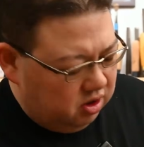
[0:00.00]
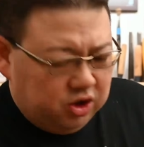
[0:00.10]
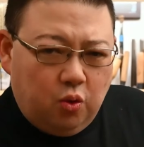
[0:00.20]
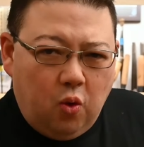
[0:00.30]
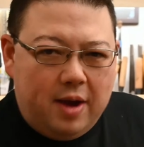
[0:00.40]

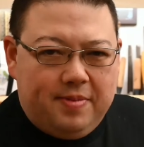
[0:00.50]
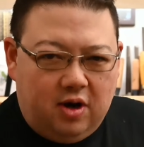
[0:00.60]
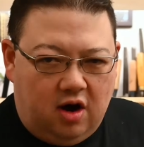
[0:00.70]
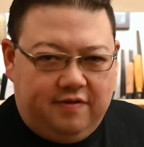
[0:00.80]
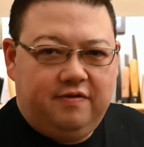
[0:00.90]
should wipe it
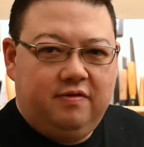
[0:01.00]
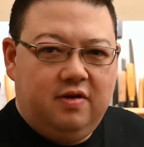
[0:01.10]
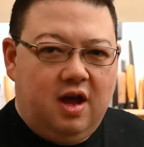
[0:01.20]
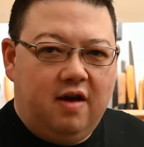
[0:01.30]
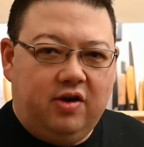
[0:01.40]
off
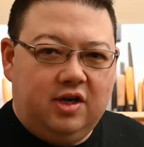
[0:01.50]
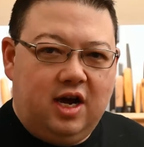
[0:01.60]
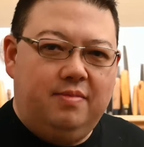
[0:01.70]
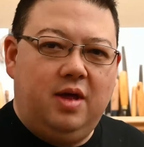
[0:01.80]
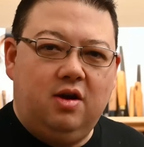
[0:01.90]
every
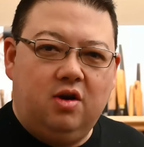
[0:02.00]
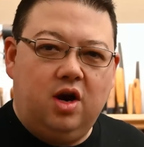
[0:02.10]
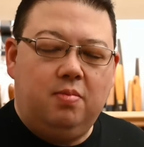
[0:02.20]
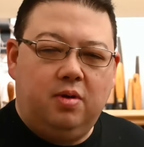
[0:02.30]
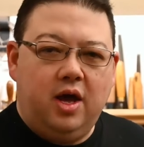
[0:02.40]
time that you're
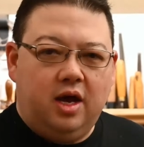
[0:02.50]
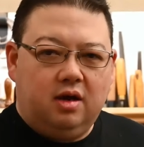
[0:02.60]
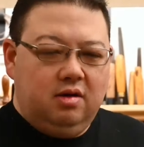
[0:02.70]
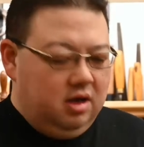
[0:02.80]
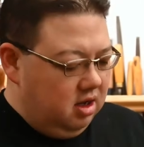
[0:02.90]
done
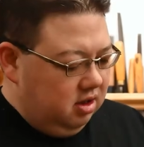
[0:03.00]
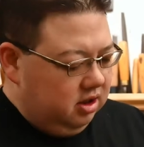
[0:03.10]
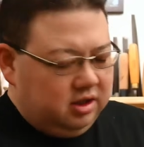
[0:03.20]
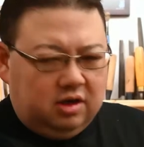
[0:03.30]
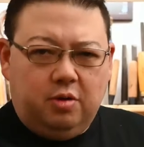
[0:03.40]
playing.
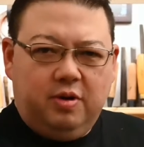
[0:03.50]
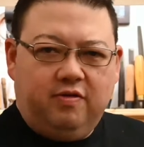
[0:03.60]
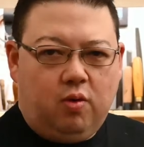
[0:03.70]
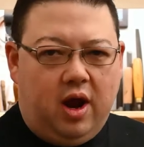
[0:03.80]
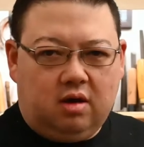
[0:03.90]
Just a little bit of
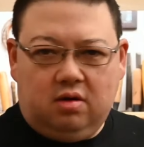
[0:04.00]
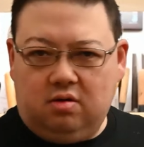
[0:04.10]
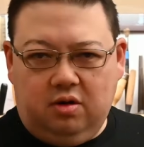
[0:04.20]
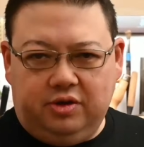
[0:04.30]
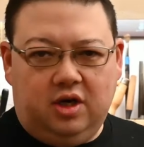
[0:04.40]
a rag, close